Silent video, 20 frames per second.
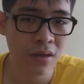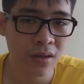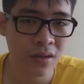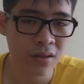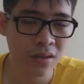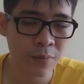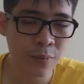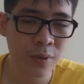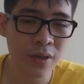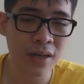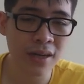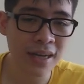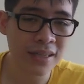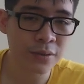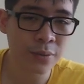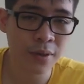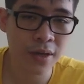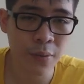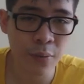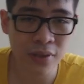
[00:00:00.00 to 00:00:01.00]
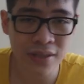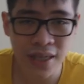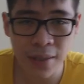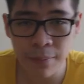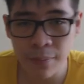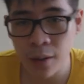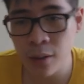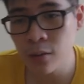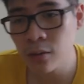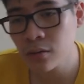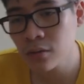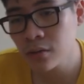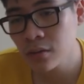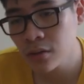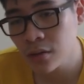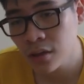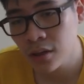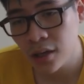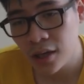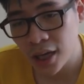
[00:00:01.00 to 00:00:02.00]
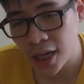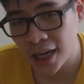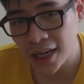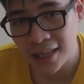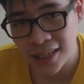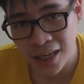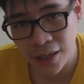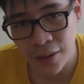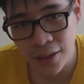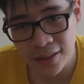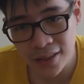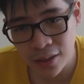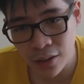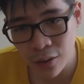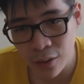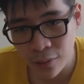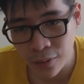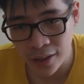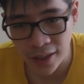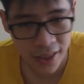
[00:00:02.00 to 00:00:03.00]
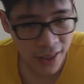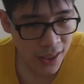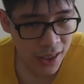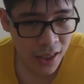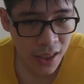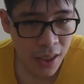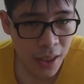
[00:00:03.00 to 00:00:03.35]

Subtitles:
You bring the knight to here with tempo, and now it's already